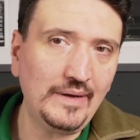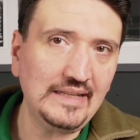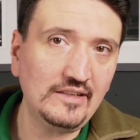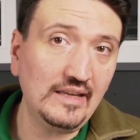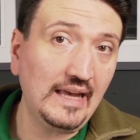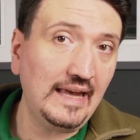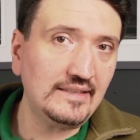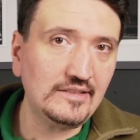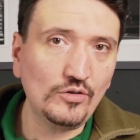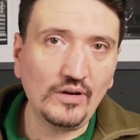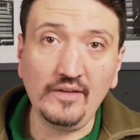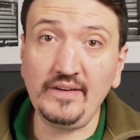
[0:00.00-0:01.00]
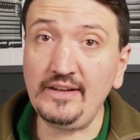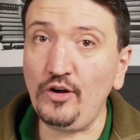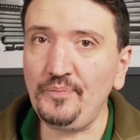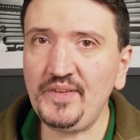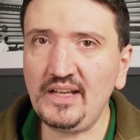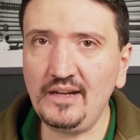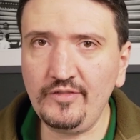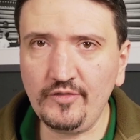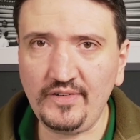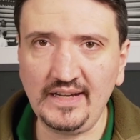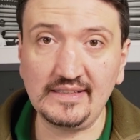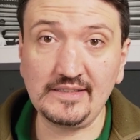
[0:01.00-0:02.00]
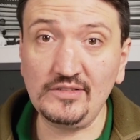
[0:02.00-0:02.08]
but yes, you have an optical viewfinder.